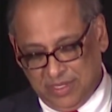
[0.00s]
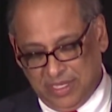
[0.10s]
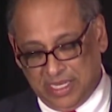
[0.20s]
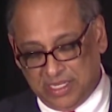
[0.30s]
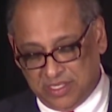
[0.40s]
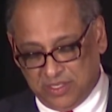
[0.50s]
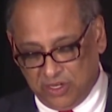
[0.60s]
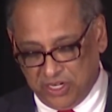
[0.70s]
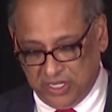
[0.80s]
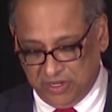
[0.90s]
In his
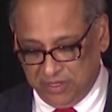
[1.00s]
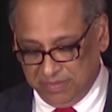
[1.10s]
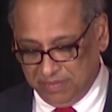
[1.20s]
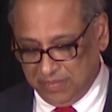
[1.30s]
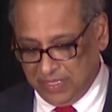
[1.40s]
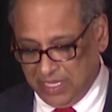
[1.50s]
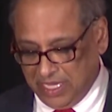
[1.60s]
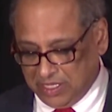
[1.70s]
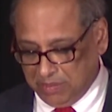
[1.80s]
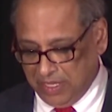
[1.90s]
third year,
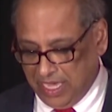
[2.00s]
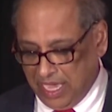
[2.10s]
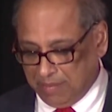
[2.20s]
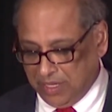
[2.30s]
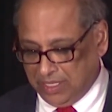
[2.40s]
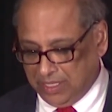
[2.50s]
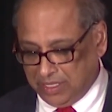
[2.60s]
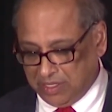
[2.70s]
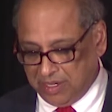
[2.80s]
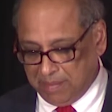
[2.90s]
Ethan became a
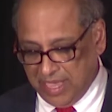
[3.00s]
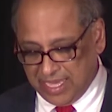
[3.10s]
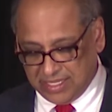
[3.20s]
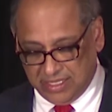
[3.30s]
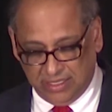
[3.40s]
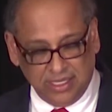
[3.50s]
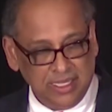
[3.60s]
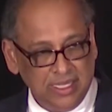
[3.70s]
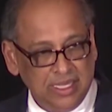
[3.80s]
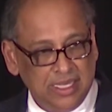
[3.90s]
Lindner ambassador,
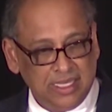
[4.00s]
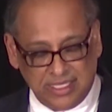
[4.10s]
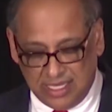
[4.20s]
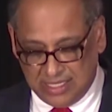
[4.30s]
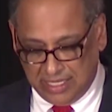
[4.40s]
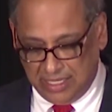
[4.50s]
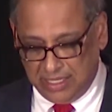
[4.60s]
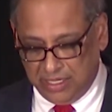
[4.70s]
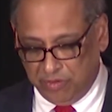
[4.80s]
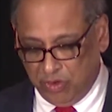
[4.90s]

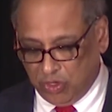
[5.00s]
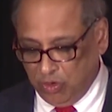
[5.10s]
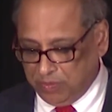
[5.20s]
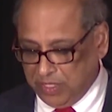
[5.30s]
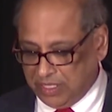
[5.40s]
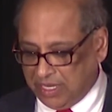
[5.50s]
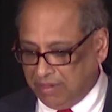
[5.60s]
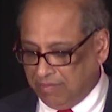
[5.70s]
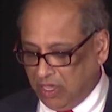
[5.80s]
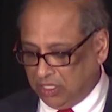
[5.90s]
assisting in recruitment
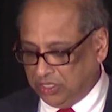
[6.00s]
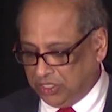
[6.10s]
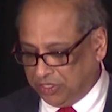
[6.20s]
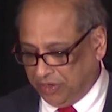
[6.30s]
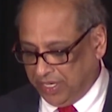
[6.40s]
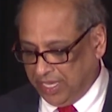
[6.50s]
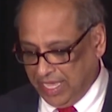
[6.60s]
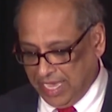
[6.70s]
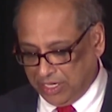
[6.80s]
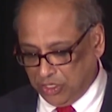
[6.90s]
and volunteering
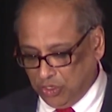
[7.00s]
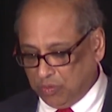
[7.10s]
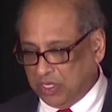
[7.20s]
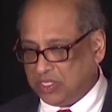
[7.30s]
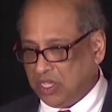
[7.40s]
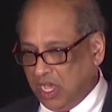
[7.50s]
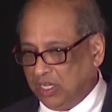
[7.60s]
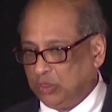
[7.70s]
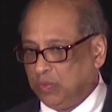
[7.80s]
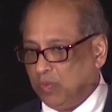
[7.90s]
at numerous
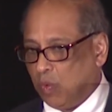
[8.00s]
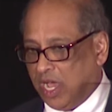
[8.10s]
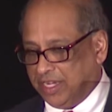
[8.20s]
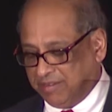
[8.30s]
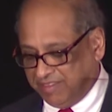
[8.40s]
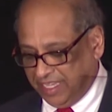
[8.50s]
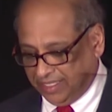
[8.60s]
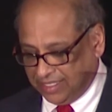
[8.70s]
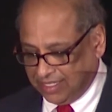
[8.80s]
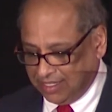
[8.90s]
college-wide
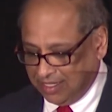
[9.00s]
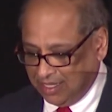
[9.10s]
events.